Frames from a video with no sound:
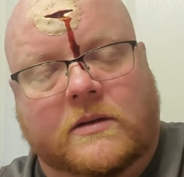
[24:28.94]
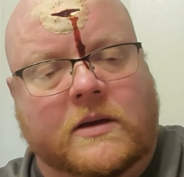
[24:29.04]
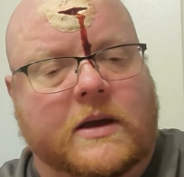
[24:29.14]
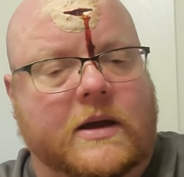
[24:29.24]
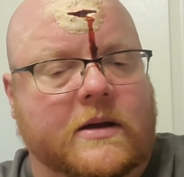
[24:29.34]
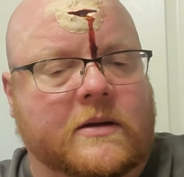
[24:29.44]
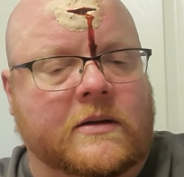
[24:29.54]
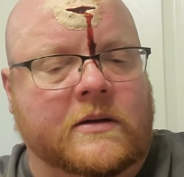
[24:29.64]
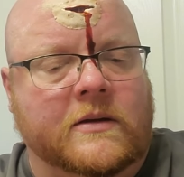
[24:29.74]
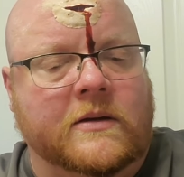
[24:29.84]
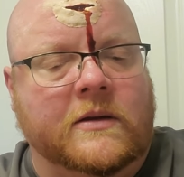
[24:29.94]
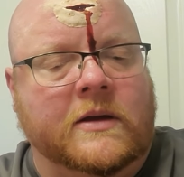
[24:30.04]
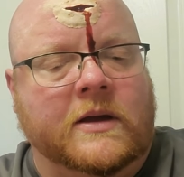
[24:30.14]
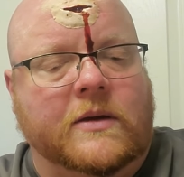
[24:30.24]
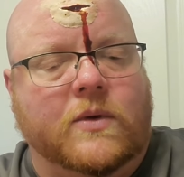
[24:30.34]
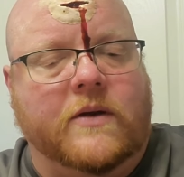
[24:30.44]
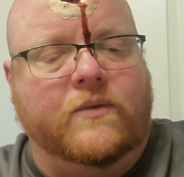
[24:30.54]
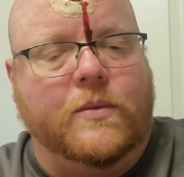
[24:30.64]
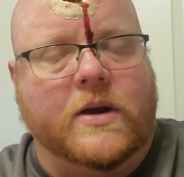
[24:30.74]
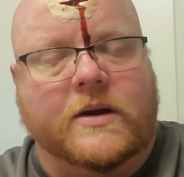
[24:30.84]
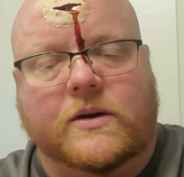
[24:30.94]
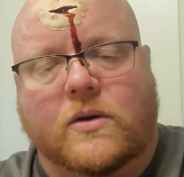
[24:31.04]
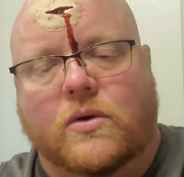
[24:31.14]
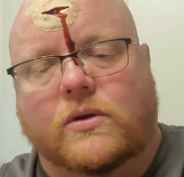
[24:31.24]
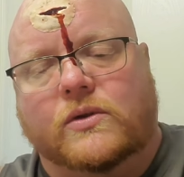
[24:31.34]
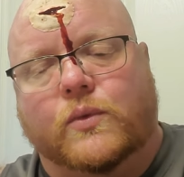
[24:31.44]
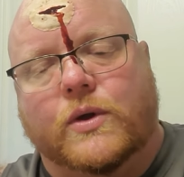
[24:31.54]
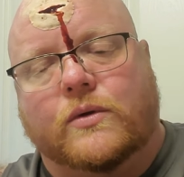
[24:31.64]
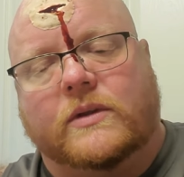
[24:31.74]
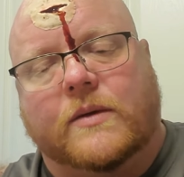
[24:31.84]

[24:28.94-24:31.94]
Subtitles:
Yeah. What if we wanted an old wound?